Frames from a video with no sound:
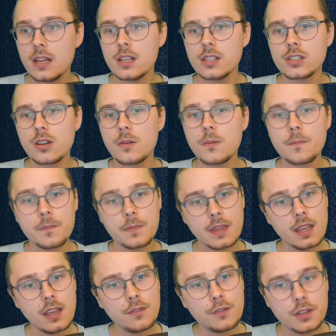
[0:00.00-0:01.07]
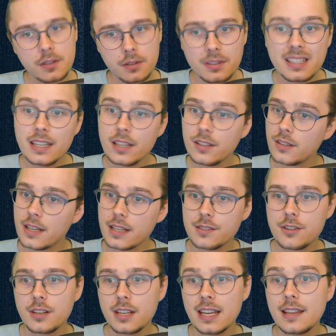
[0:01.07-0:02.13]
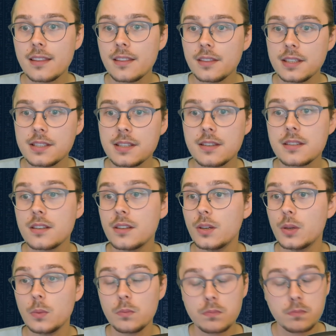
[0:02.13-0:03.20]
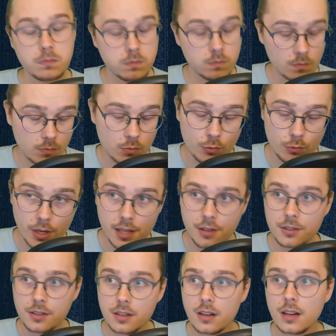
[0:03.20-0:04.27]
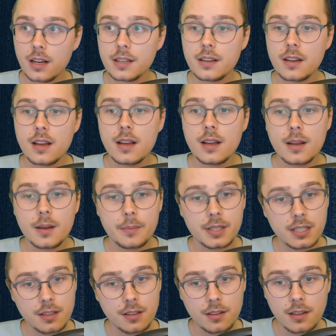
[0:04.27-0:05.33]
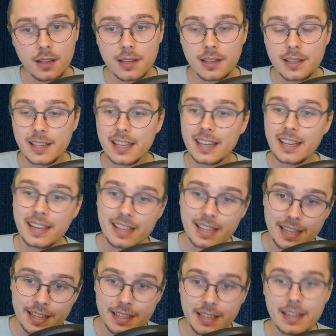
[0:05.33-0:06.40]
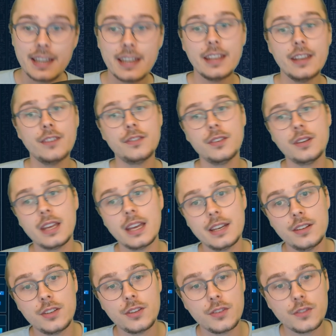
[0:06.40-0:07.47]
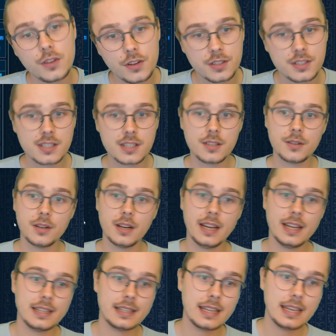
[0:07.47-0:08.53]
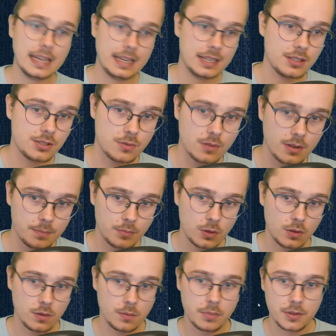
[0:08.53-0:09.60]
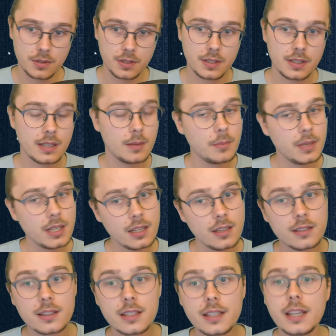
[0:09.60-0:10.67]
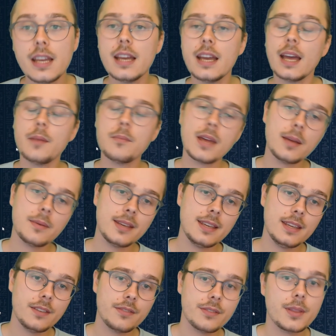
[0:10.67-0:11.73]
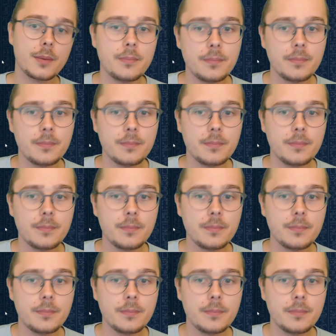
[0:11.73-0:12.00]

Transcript: So, if you don't need your extra deck, this is a really good card, particularly, again, if you get it turn 0 and can disrupt your opponent immediately, and maybe even the